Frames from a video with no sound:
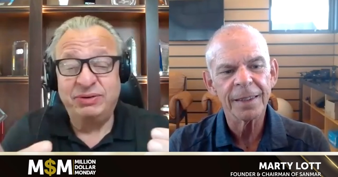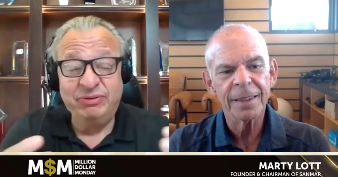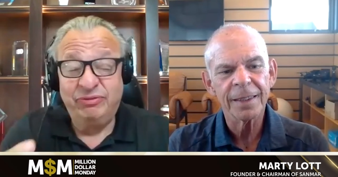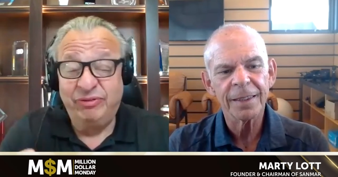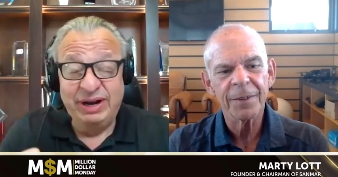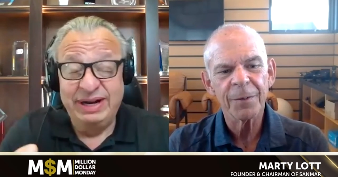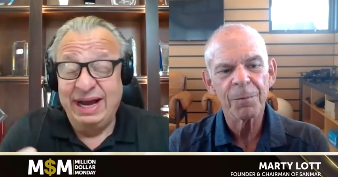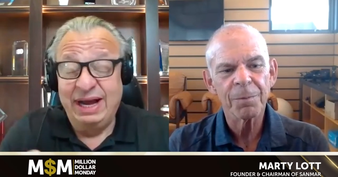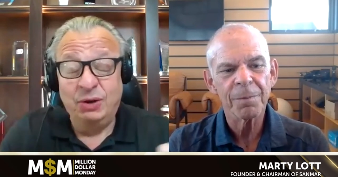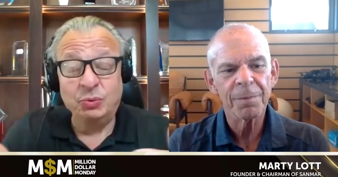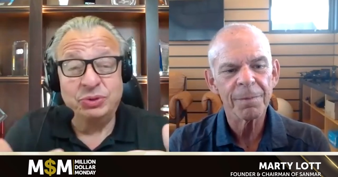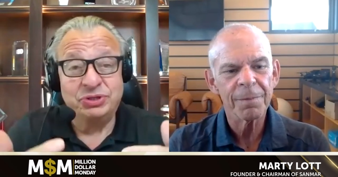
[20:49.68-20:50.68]
Speaker 1: you ever find
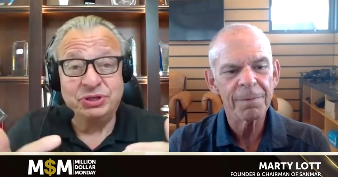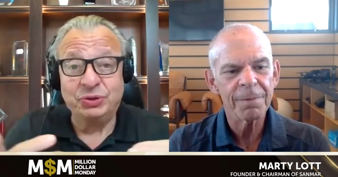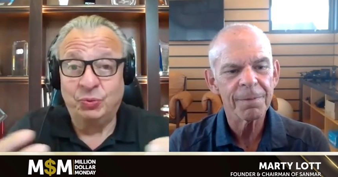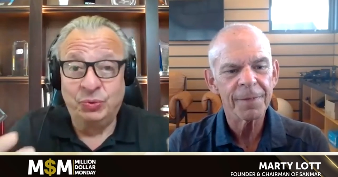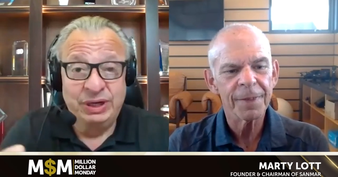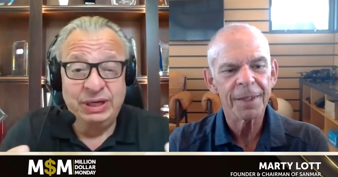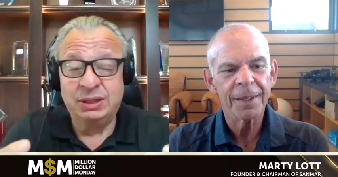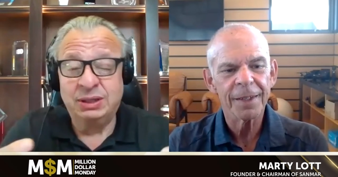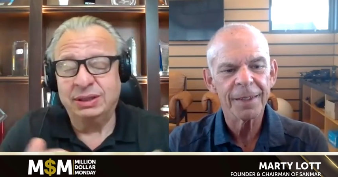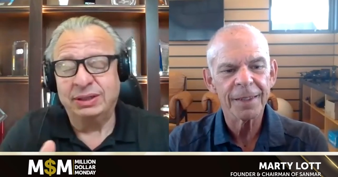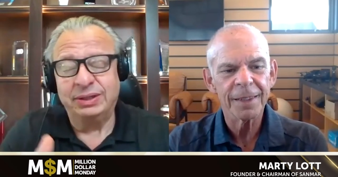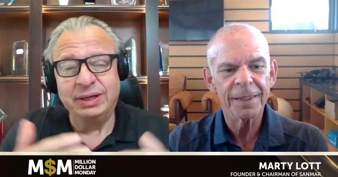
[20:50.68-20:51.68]
out? Was it
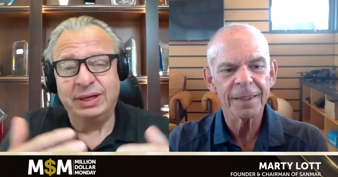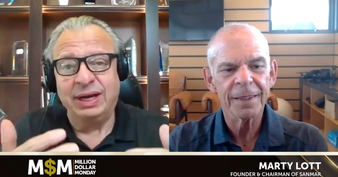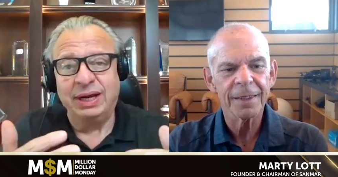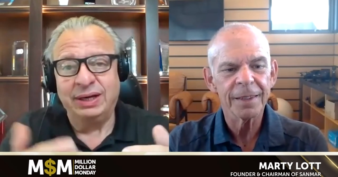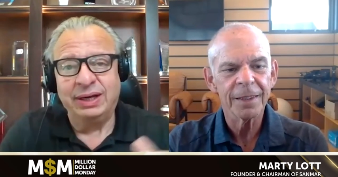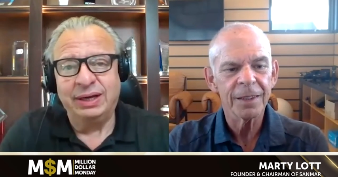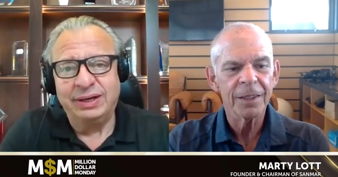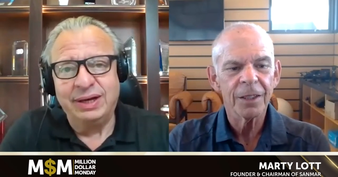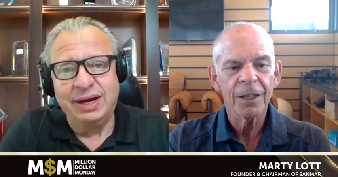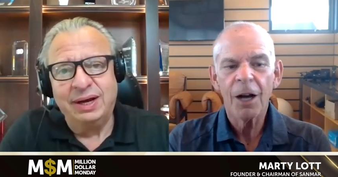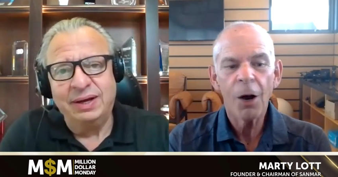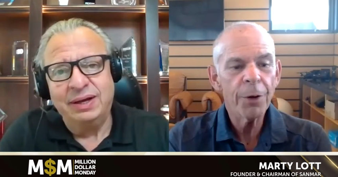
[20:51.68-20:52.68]
real? And and and
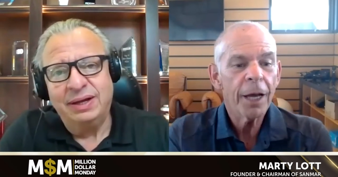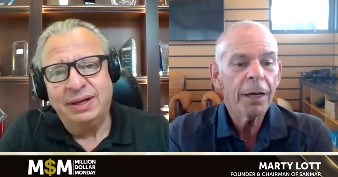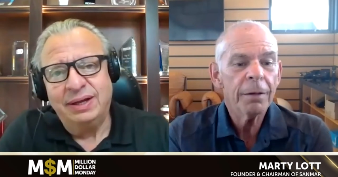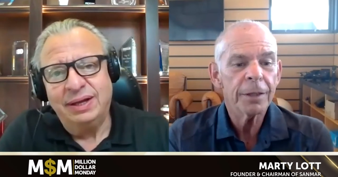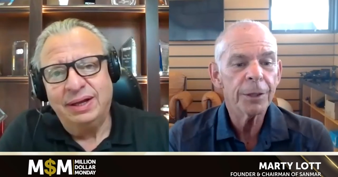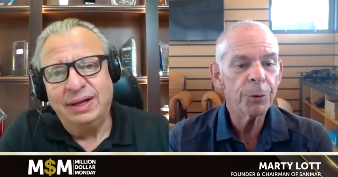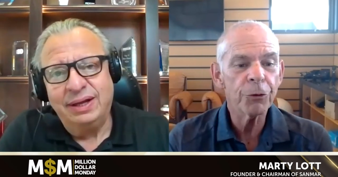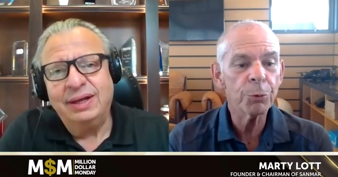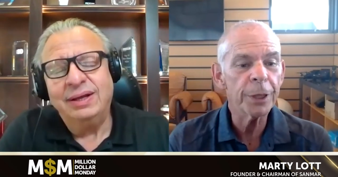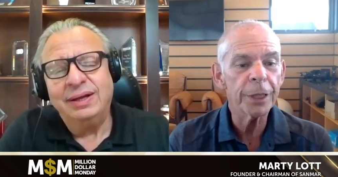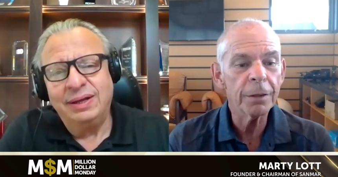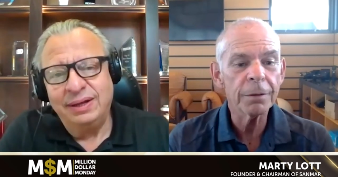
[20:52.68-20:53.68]
uh... oh yeah,
Speaker 2: it was
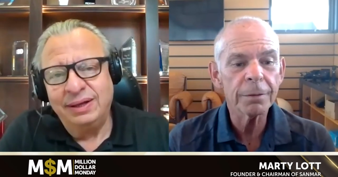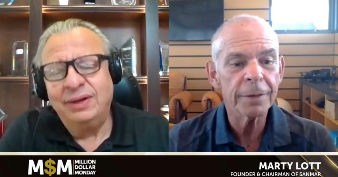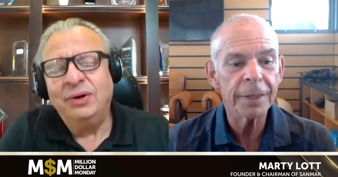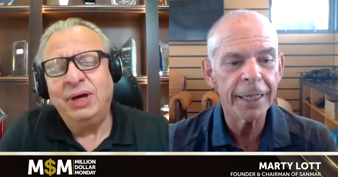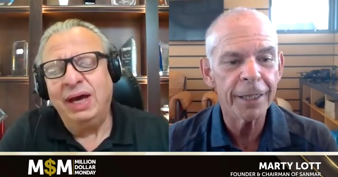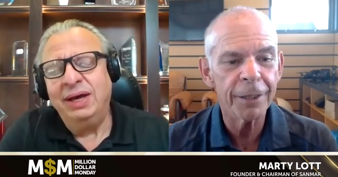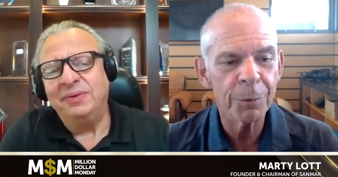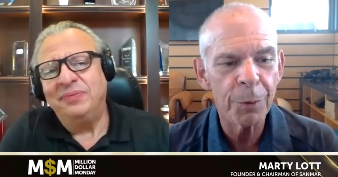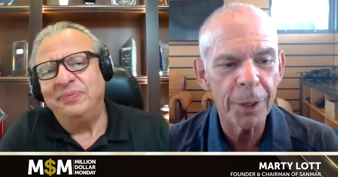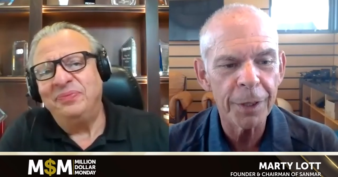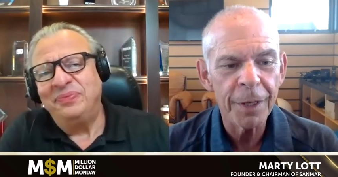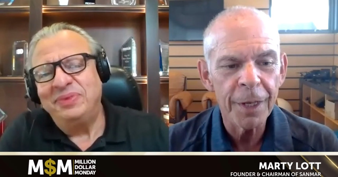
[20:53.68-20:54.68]
real. Okay.
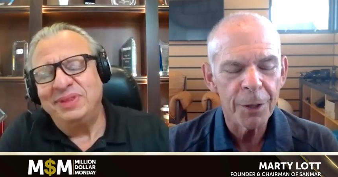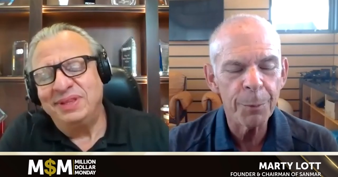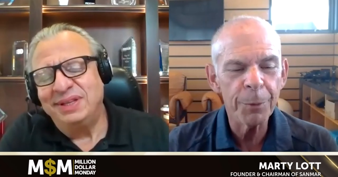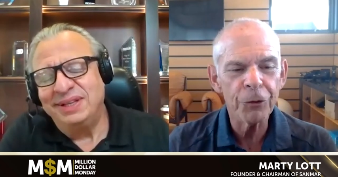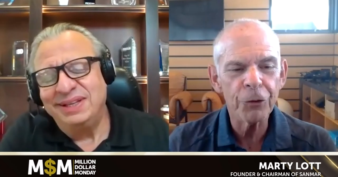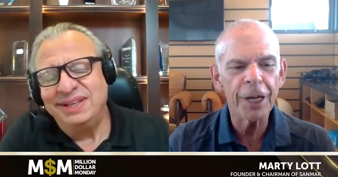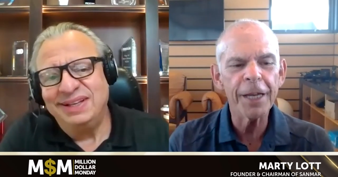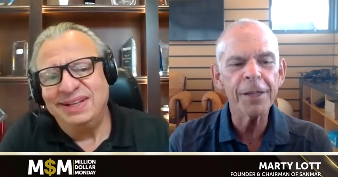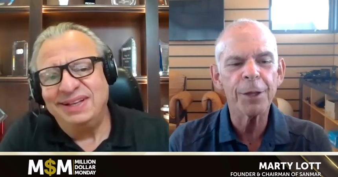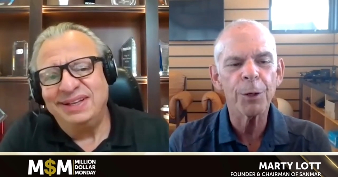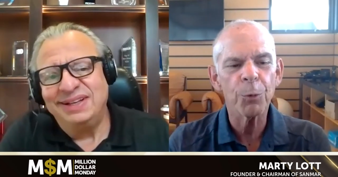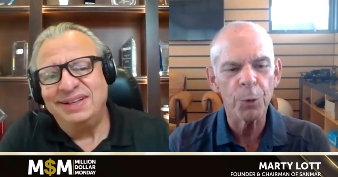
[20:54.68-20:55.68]
And, the mistake
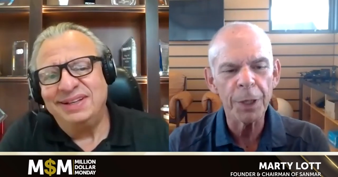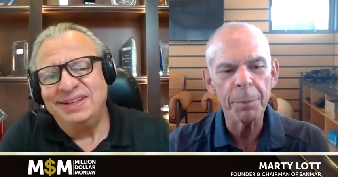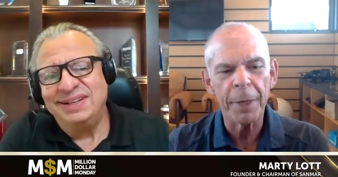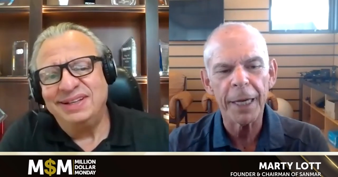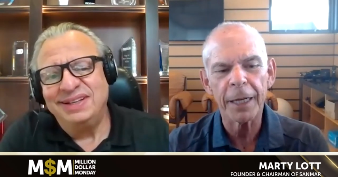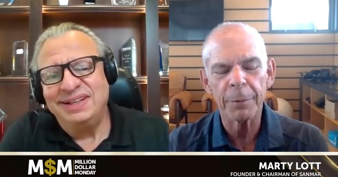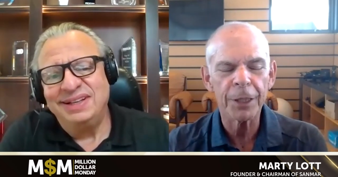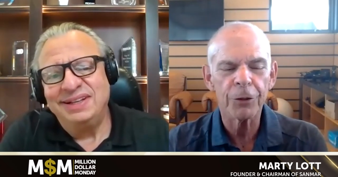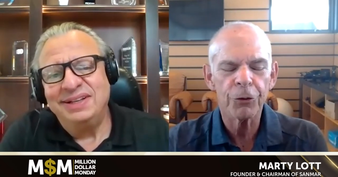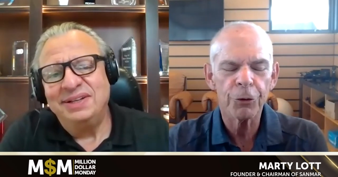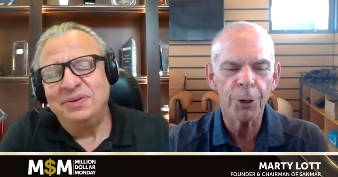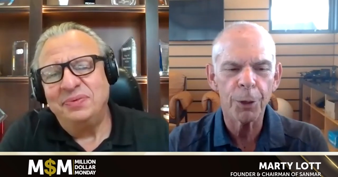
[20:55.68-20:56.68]
that we made
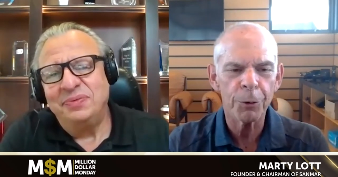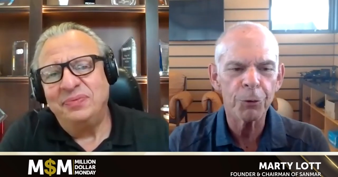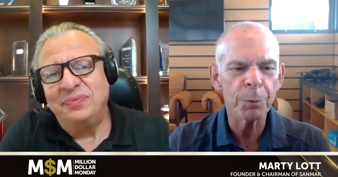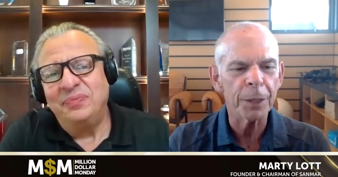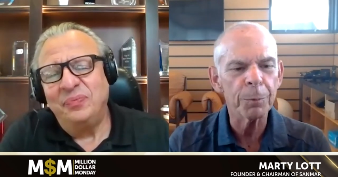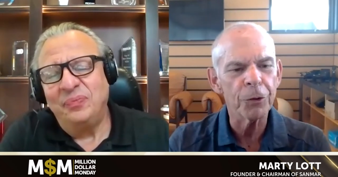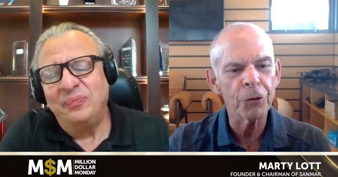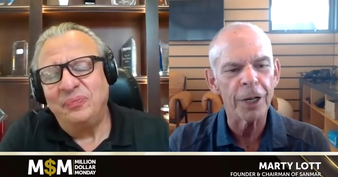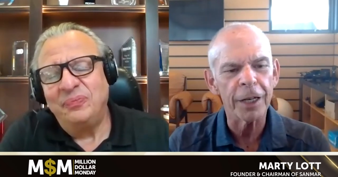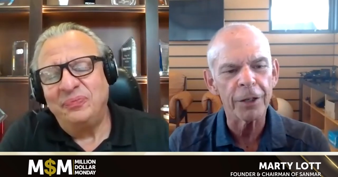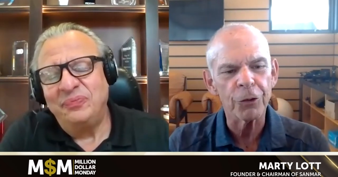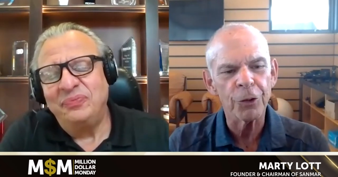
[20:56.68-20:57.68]
because you always make
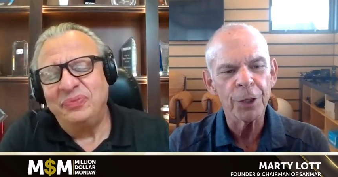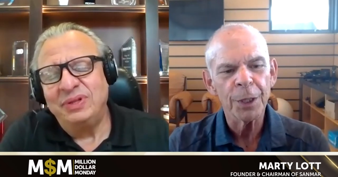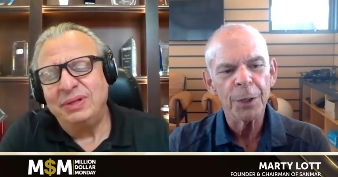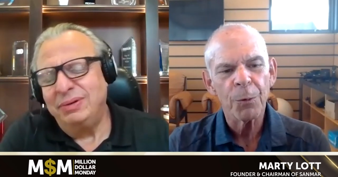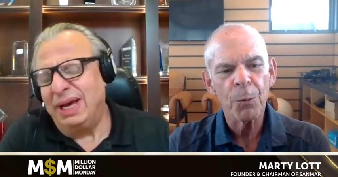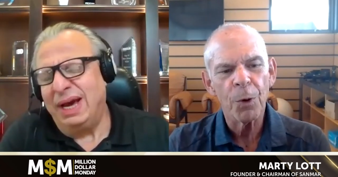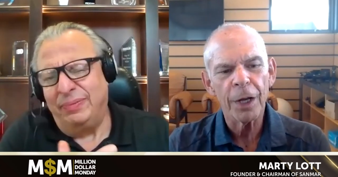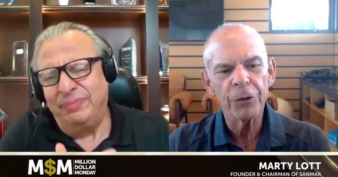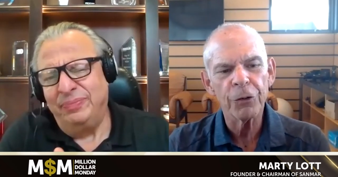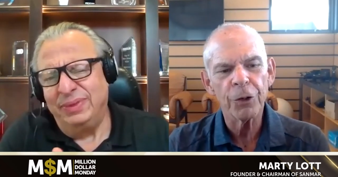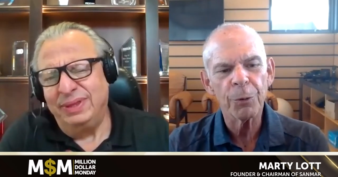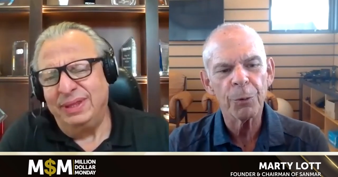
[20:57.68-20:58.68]
mistakes
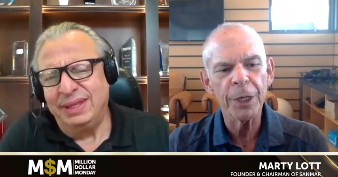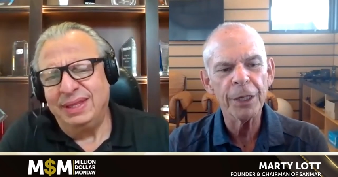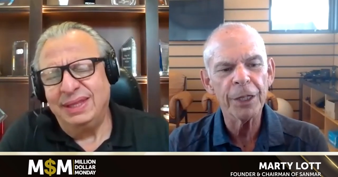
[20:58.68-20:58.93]
was yeah. we